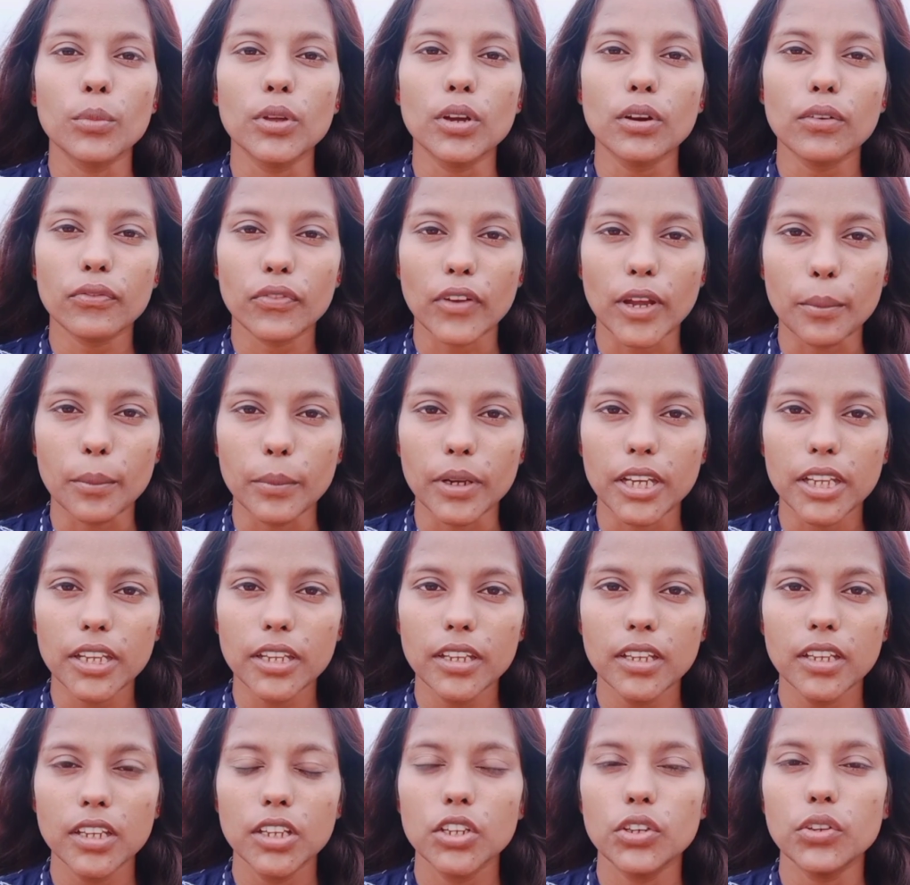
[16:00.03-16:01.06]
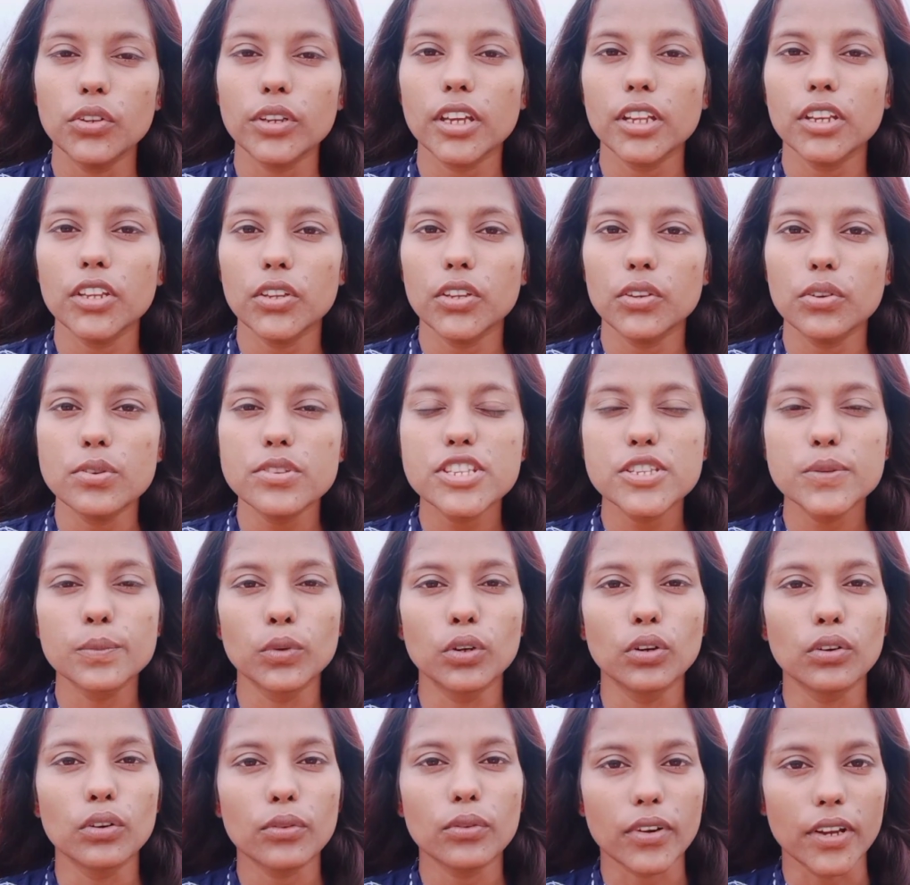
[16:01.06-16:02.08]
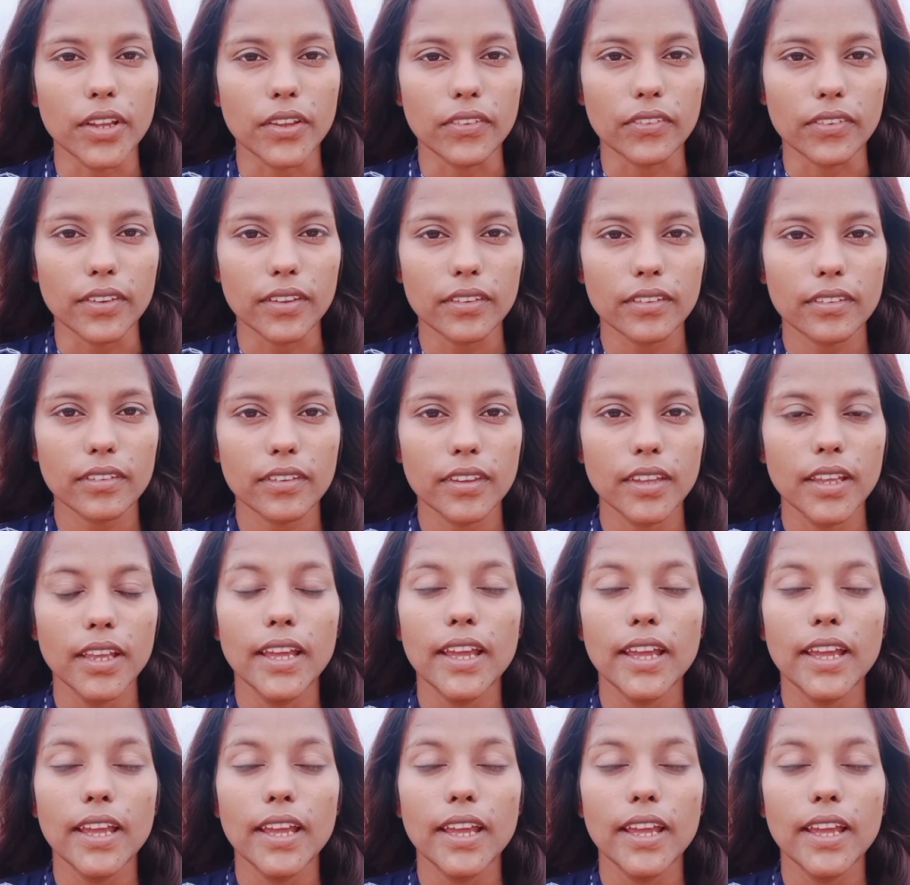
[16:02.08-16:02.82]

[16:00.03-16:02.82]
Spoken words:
your family. You can use small phrases.